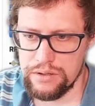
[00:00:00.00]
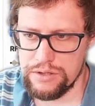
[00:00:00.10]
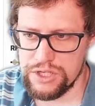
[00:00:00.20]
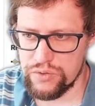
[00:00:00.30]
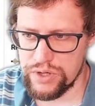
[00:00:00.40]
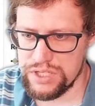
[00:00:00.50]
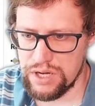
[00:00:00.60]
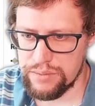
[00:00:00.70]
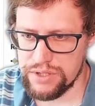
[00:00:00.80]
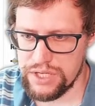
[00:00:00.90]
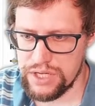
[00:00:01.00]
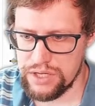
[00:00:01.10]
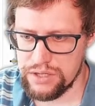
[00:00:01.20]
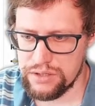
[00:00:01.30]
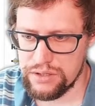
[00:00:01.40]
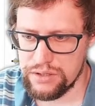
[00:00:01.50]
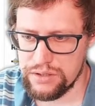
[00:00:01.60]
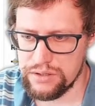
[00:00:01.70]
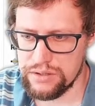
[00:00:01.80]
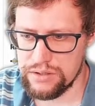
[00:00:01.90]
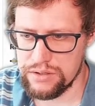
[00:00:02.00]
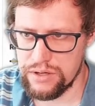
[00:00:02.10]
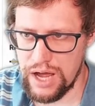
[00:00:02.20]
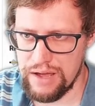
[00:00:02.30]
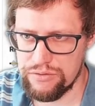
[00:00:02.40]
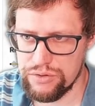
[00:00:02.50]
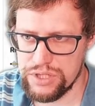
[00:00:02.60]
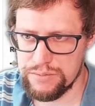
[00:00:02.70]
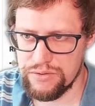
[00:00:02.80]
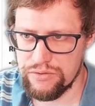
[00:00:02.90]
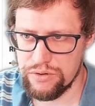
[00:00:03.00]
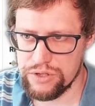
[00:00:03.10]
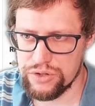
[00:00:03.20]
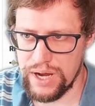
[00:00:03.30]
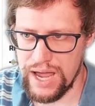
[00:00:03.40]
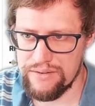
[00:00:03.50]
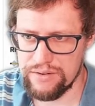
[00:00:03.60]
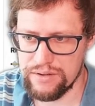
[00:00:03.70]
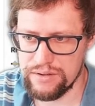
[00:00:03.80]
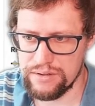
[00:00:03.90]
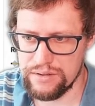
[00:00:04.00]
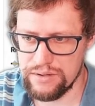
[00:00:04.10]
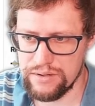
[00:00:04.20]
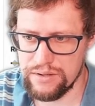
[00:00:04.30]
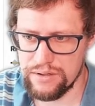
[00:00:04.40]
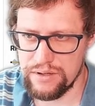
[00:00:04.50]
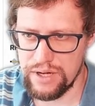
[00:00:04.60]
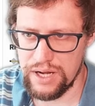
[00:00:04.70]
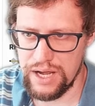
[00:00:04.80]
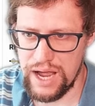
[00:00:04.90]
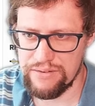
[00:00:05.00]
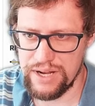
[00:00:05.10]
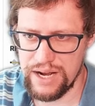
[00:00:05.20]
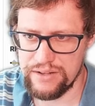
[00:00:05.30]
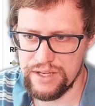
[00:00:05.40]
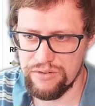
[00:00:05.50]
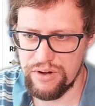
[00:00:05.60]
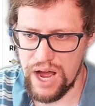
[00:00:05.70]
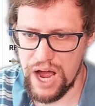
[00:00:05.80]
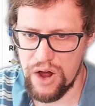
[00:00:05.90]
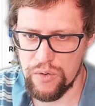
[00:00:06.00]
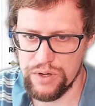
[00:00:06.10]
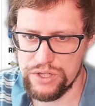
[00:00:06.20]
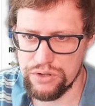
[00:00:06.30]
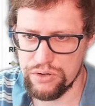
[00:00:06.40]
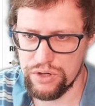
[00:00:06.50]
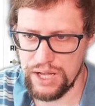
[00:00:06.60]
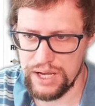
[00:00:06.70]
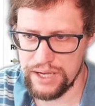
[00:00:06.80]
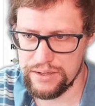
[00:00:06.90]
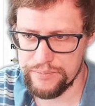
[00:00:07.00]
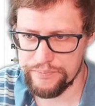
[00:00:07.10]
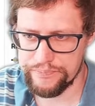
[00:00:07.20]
There's no examples here. I've used this before, so I have an idea of how it should look like.